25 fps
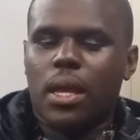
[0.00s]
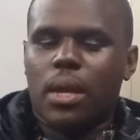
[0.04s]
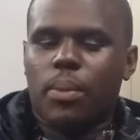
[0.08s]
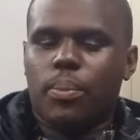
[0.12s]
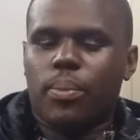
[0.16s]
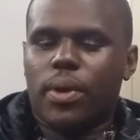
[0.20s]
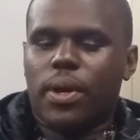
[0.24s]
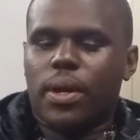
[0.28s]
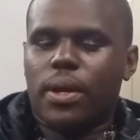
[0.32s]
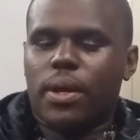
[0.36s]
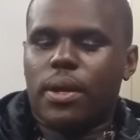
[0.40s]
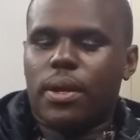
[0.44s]

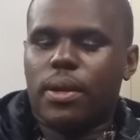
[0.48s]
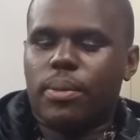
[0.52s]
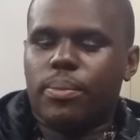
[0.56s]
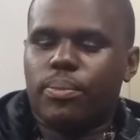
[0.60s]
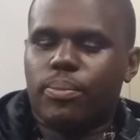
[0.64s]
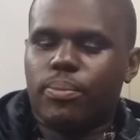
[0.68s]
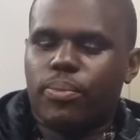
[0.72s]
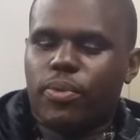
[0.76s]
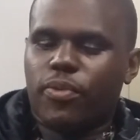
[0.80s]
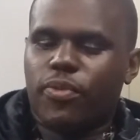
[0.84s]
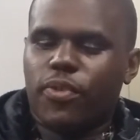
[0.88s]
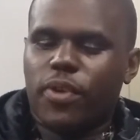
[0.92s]
But
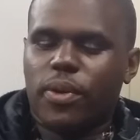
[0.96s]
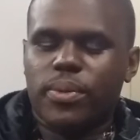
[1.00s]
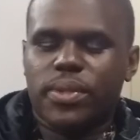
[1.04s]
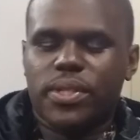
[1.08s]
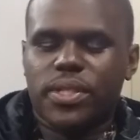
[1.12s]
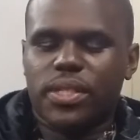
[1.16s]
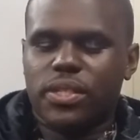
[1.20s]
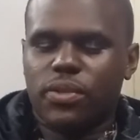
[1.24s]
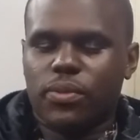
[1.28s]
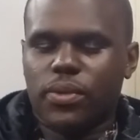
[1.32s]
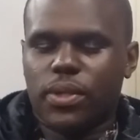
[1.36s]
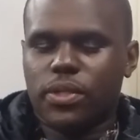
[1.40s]
um, preferably to
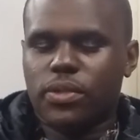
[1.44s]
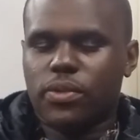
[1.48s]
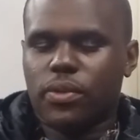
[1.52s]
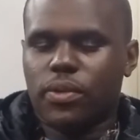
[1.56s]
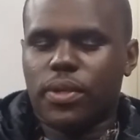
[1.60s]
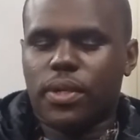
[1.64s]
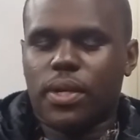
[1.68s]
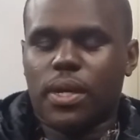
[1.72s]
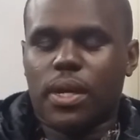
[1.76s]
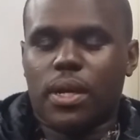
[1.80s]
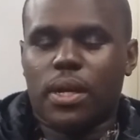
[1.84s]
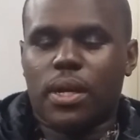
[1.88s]
see what's
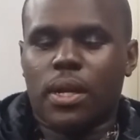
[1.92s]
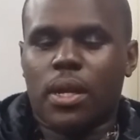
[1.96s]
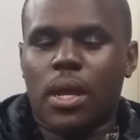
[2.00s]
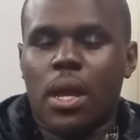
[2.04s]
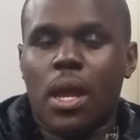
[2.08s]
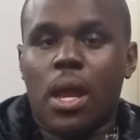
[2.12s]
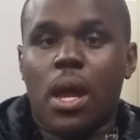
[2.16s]
going on.